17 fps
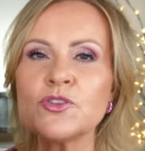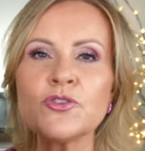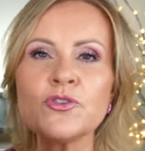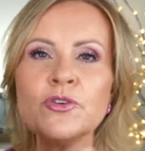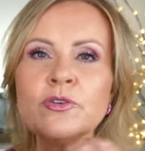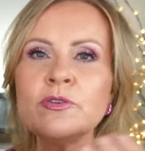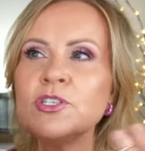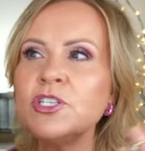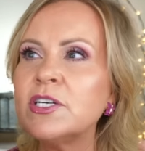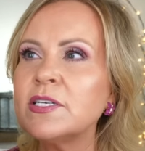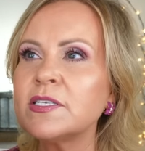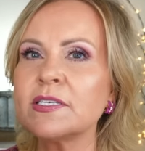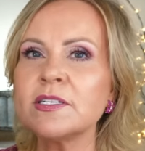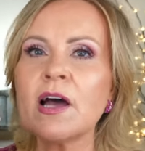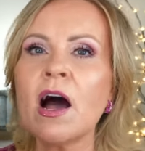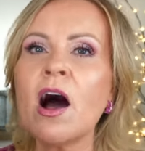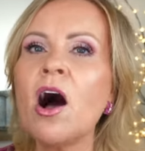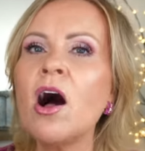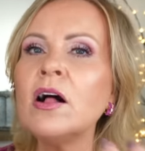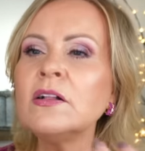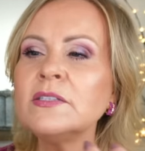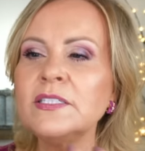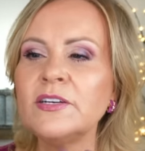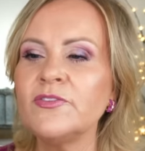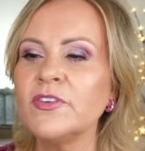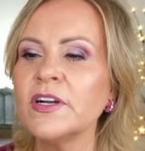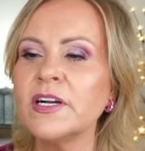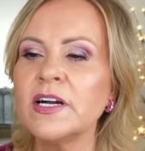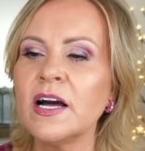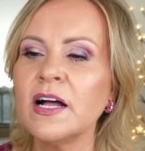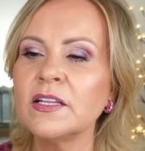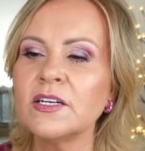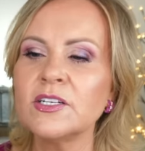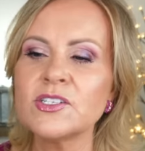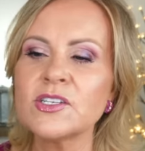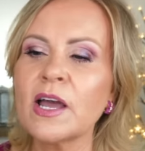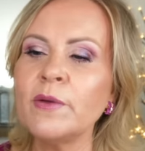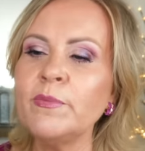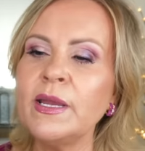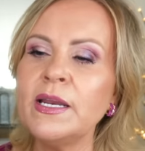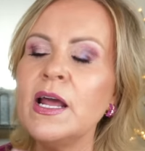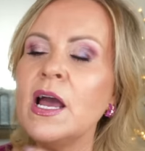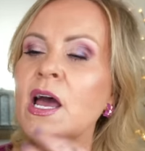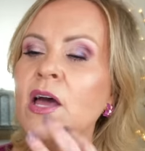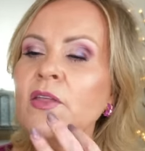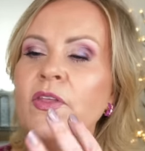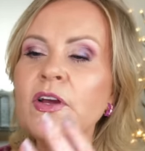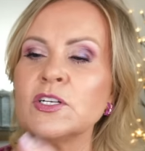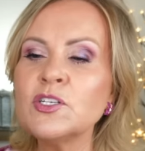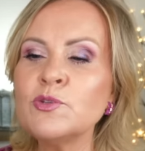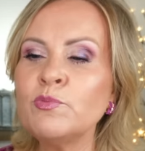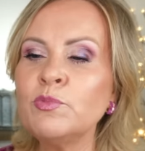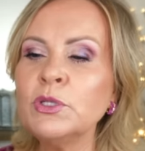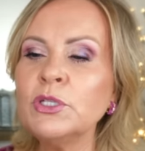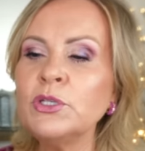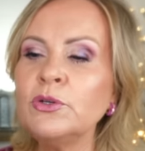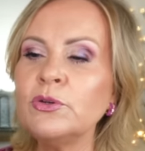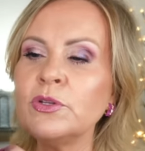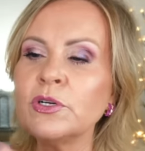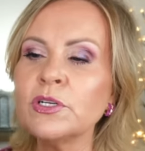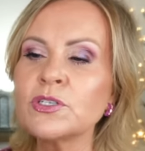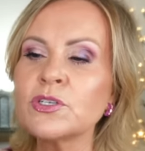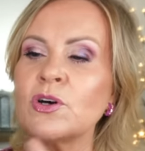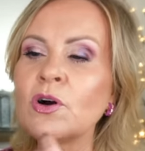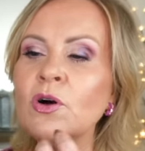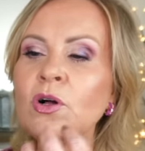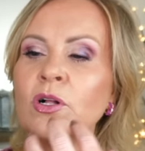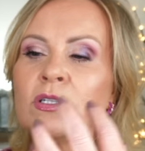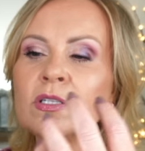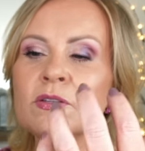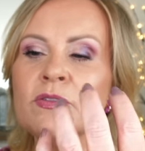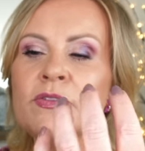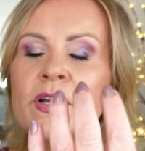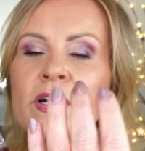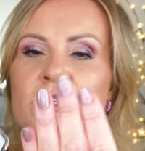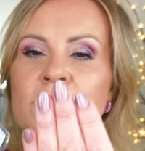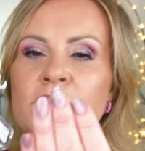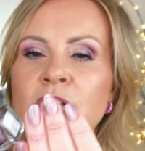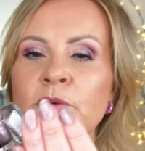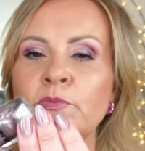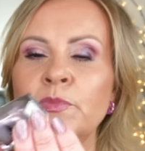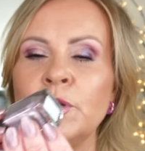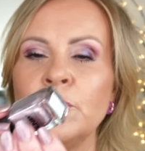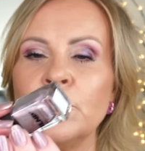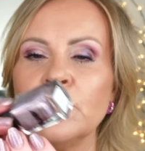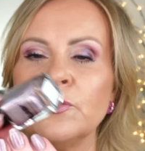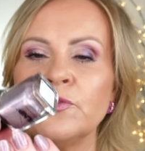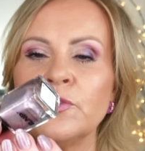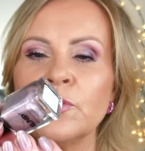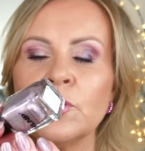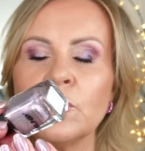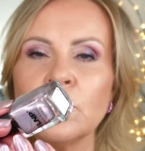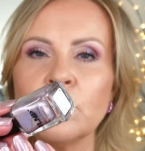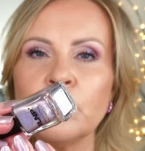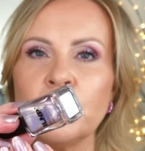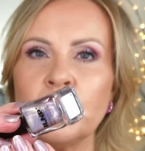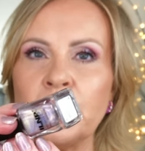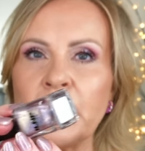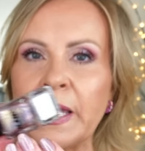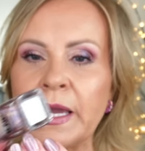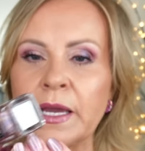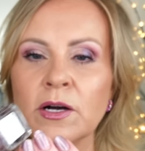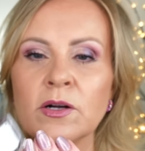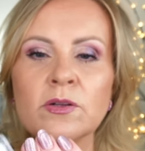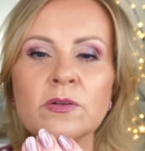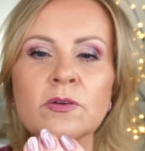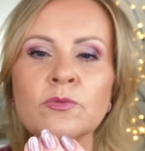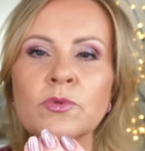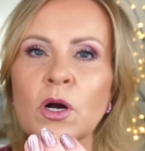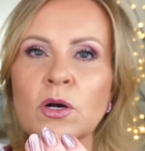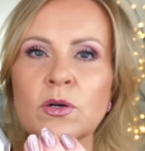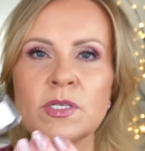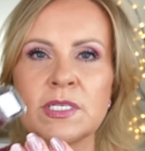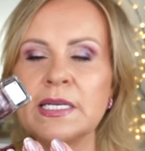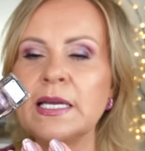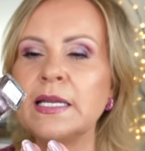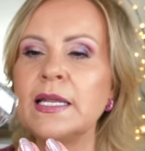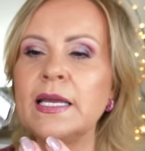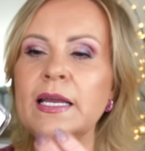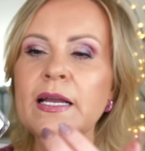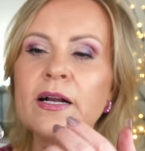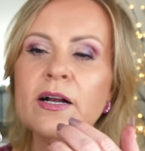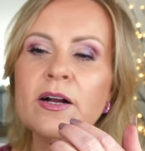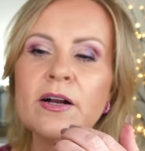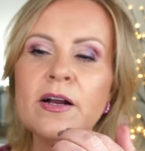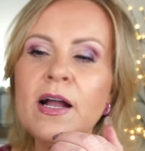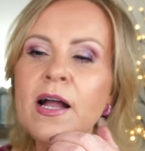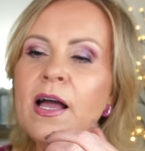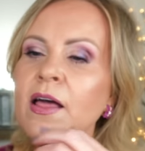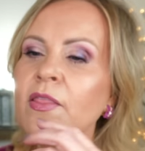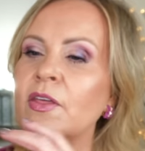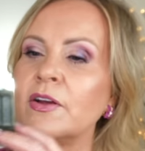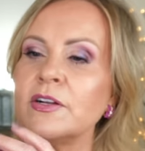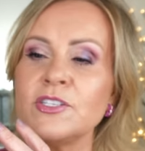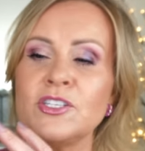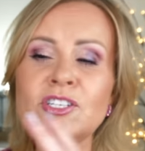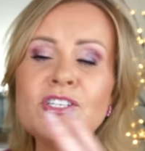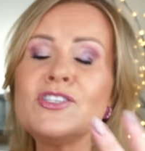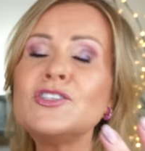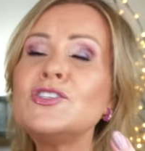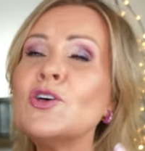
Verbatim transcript: through just all different colors. I mean, there's blue, there's gold, there's the beautiful pale rose in here. There's just